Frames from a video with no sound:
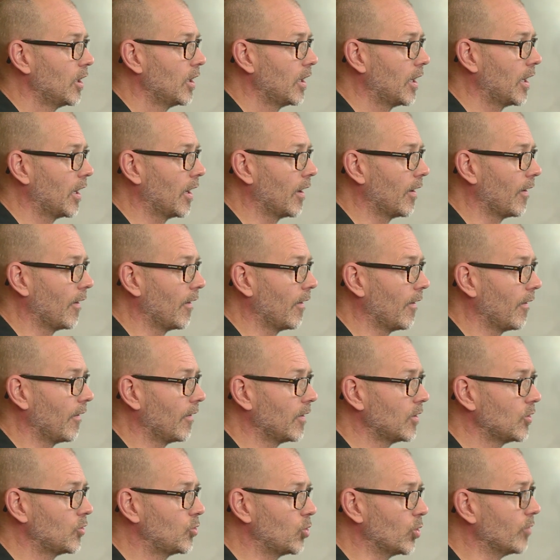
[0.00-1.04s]
to
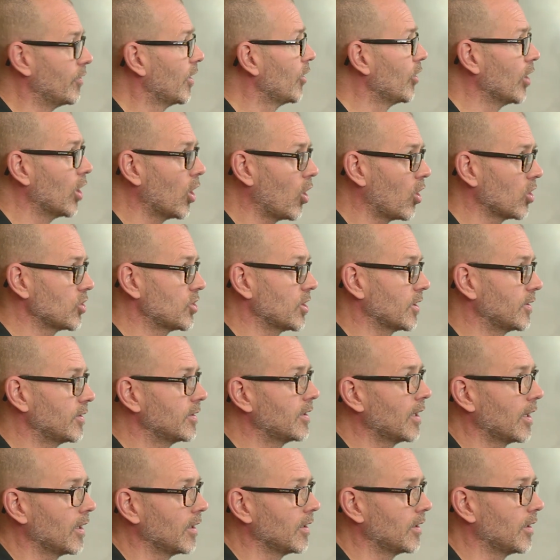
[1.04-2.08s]
a very large
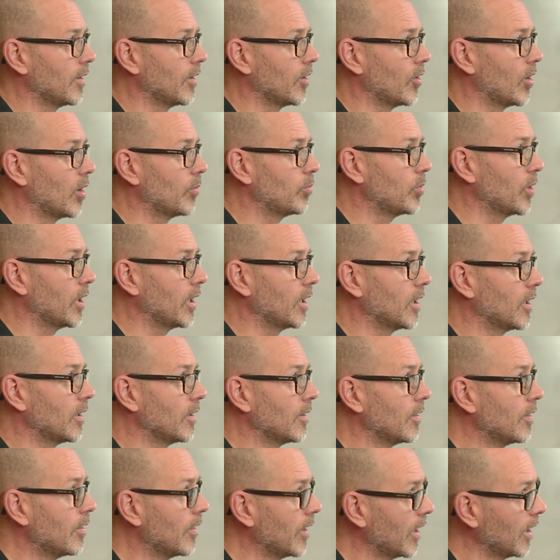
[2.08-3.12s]
extent in their upbringing,
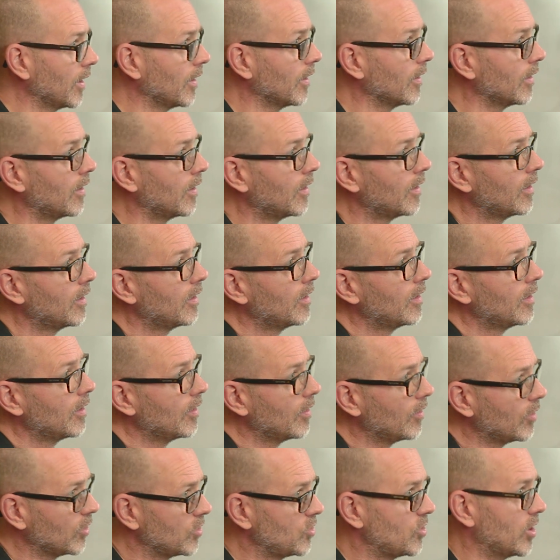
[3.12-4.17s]
then
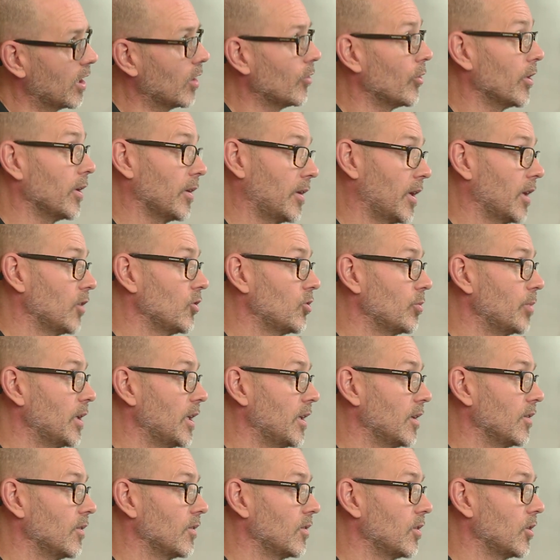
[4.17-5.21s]
their children tend to be
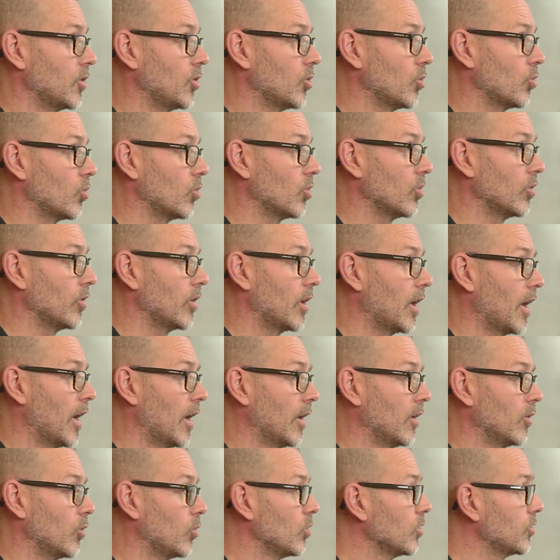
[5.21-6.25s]
insecure
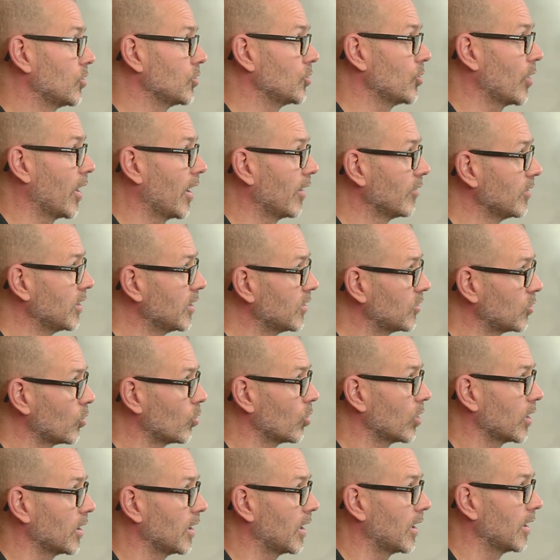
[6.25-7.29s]
and also to have
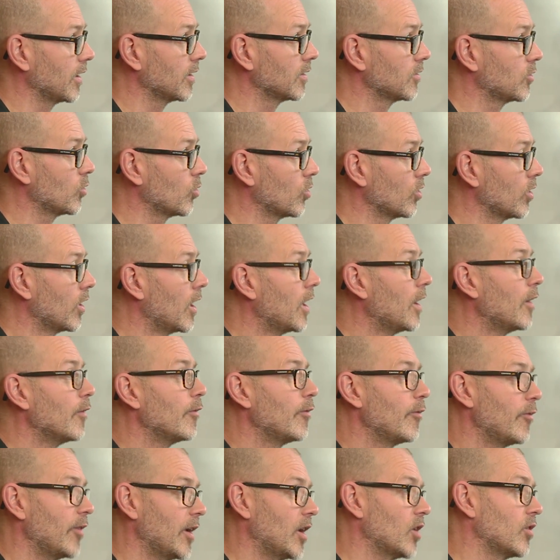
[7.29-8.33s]
disorganized or
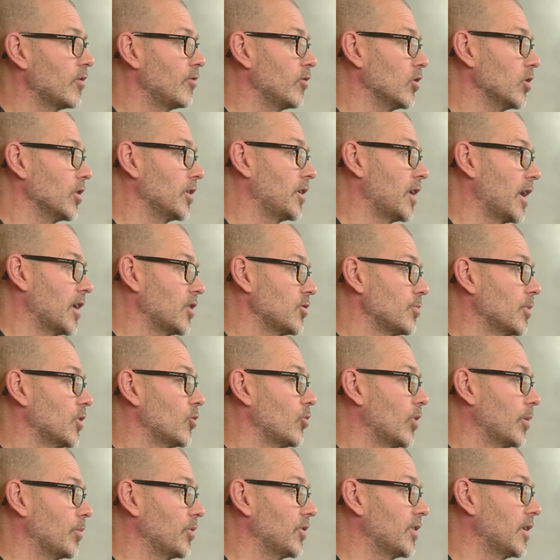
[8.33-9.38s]
fearful attachment
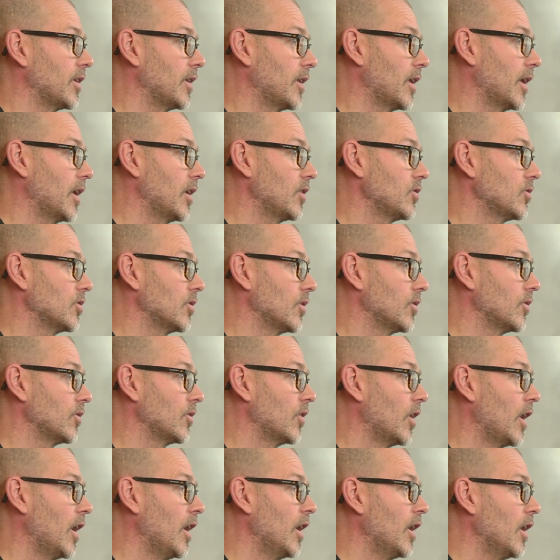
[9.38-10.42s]
representations.
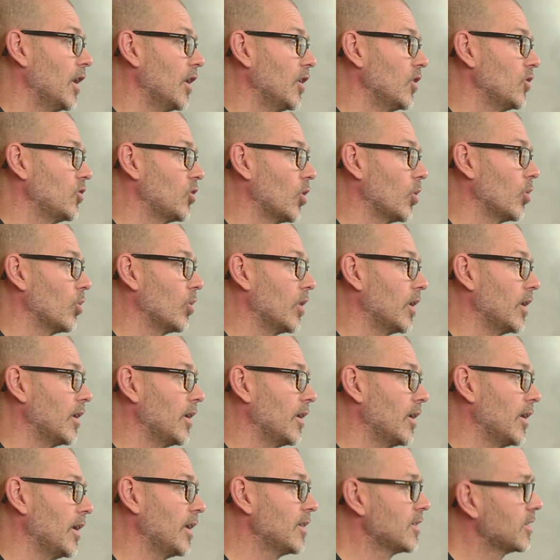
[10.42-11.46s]
Mm-hmm. So
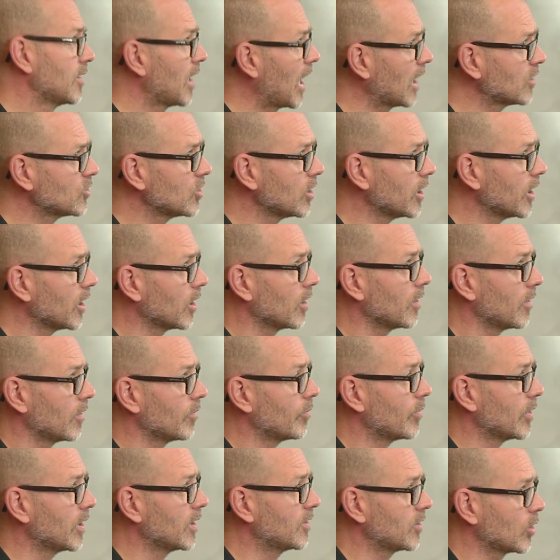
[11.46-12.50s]
it's actually
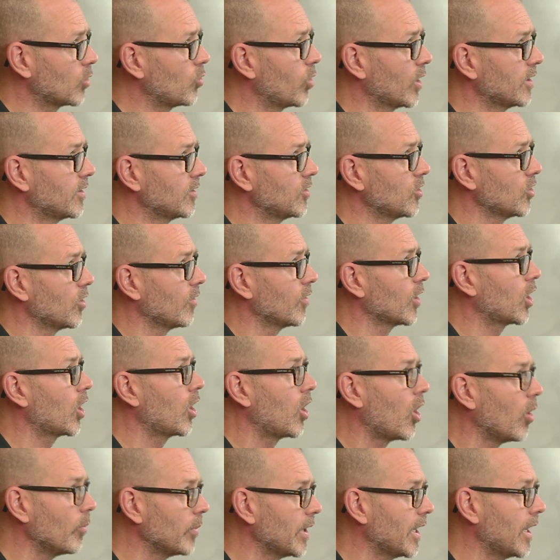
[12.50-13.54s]
it's a question of the
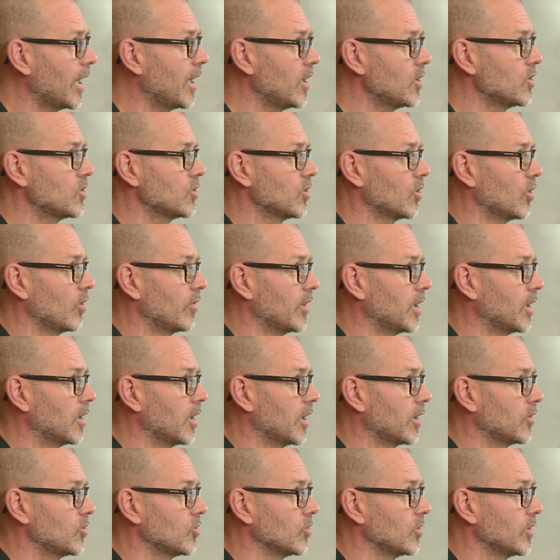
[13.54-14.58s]
combination of
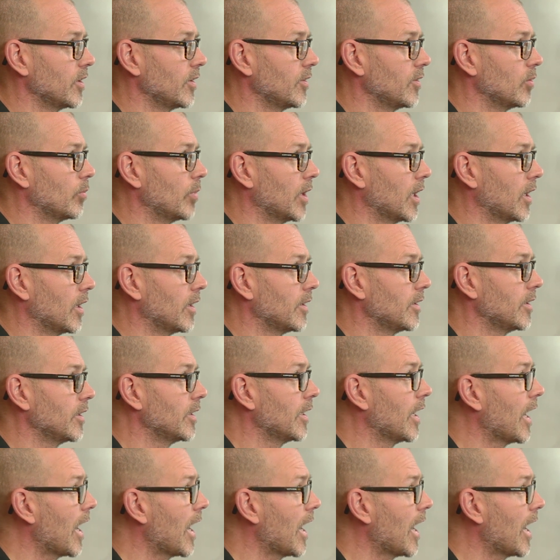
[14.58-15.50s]
intellectual disability